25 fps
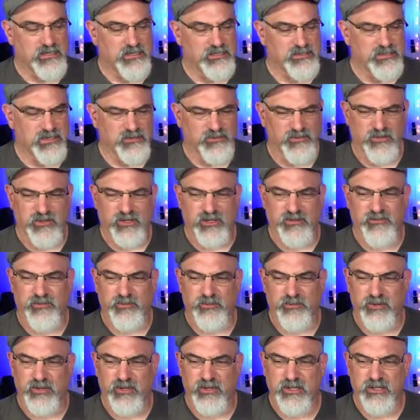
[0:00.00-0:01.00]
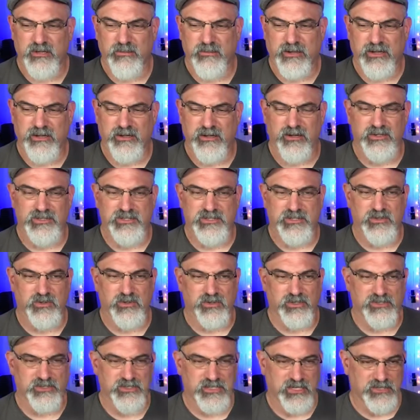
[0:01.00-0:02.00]
so I feel pretty good about it. Our
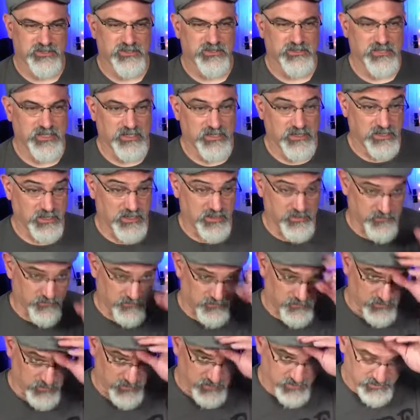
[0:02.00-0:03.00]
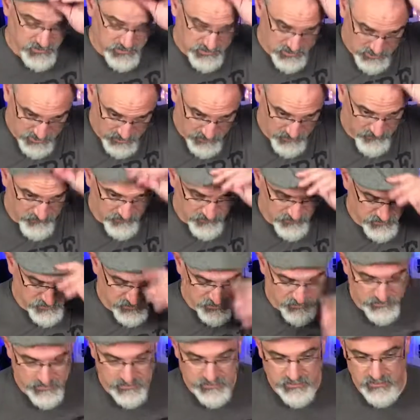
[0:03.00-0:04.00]
school has actually done a lot of good stuff in
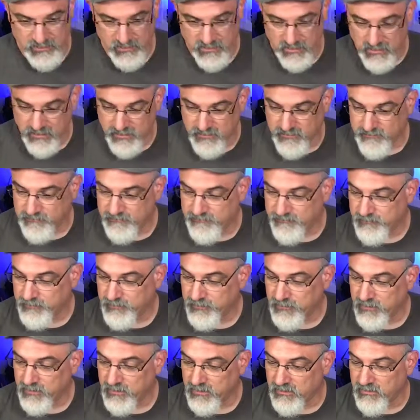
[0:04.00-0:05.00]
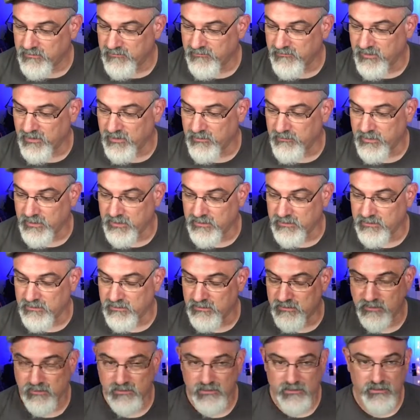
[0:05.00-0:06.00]
terms of the
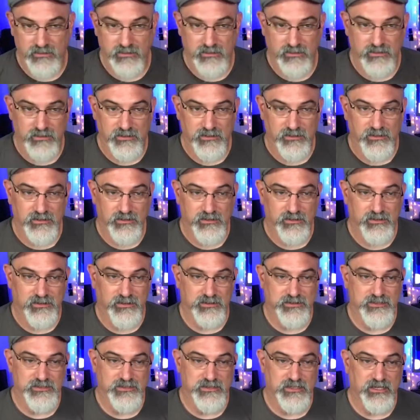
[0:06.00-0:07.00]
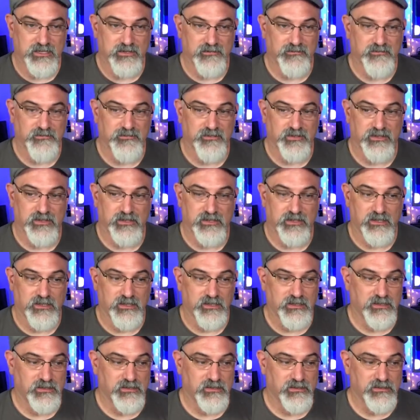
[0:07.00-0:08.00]
environmental stuff, and
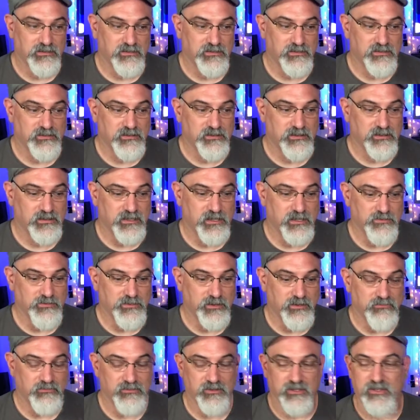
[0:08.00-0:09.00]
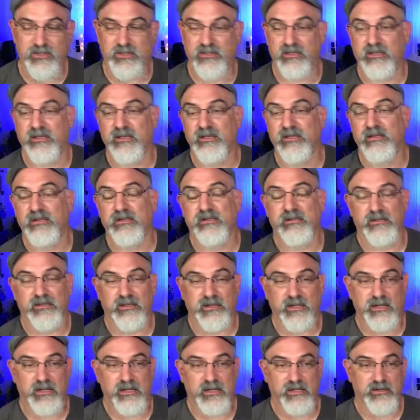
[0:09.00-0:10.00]
they keep everything clean, and they
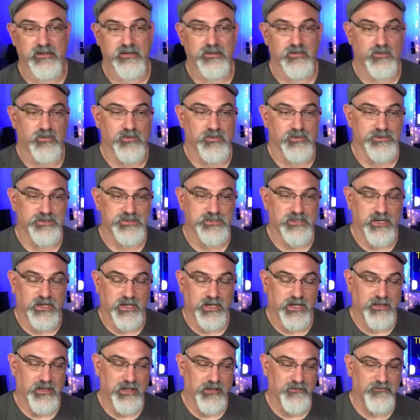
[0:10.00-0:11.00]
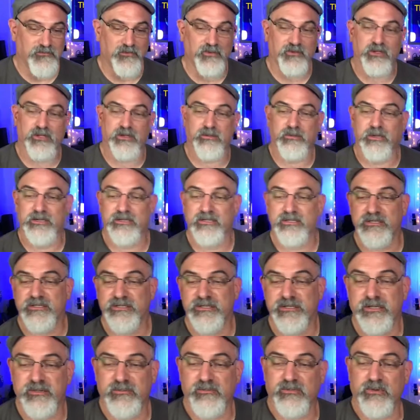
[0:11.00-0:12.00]
got a lot of good rules. So I feel good about
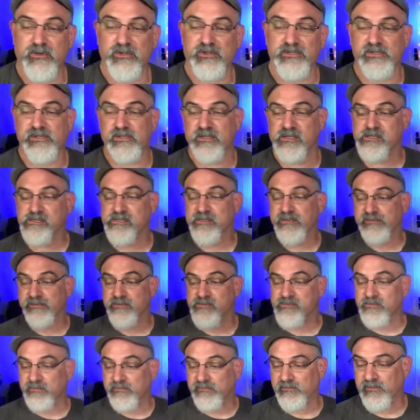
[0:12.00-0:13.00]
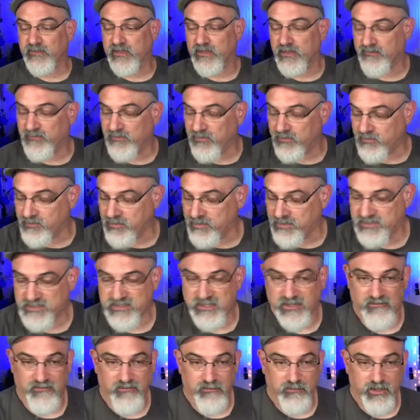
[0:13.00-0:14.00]
teaching in person. I feel pretty
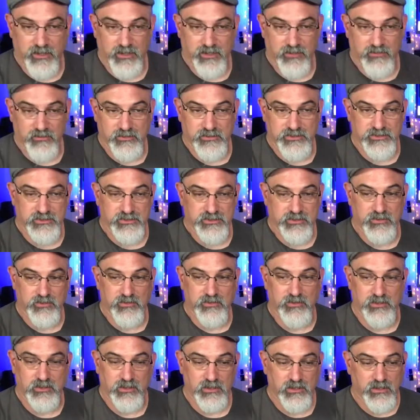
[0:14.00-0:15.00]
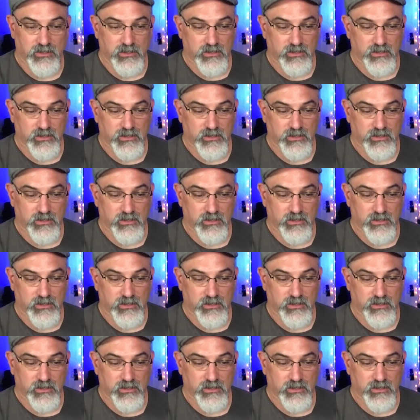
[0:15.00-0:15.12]
safe about it, which is cool.